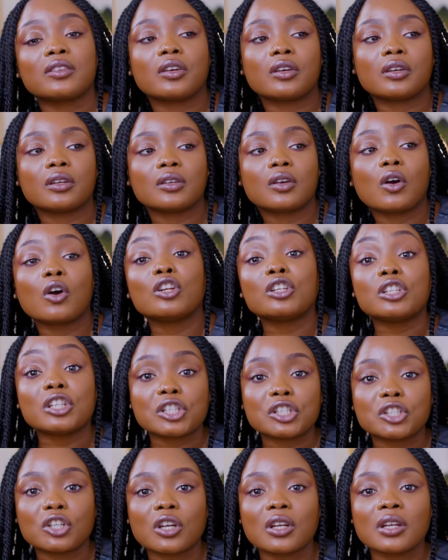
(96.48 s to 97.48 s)
their
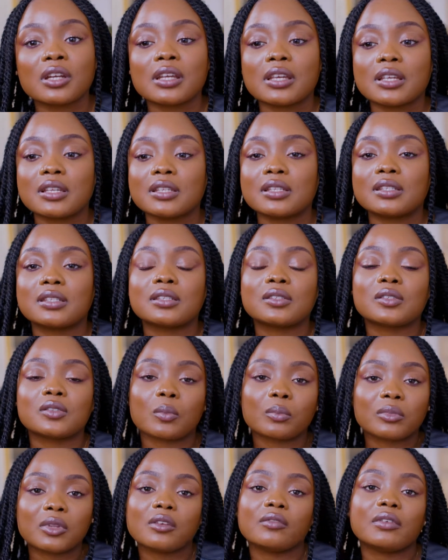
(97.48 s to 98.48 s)
condition is
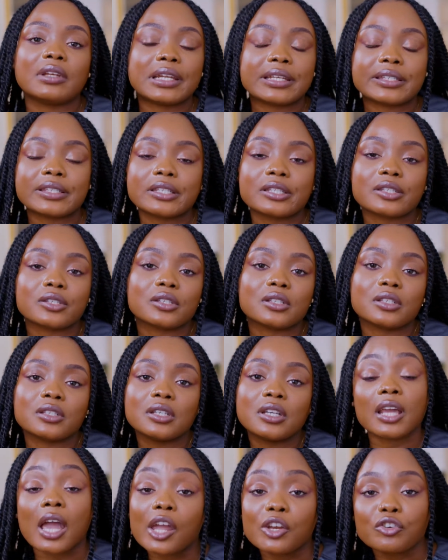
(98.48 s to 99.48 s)
something relating to
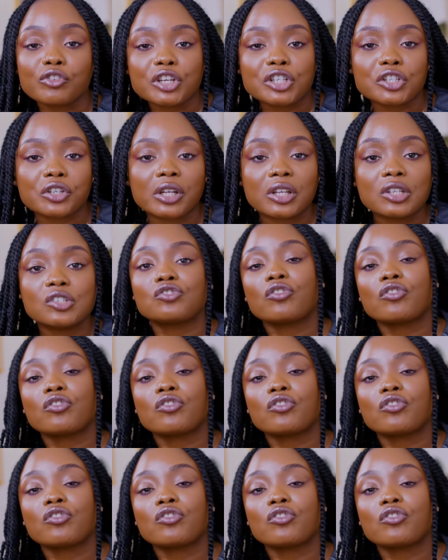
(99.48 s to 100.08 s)
dehydration and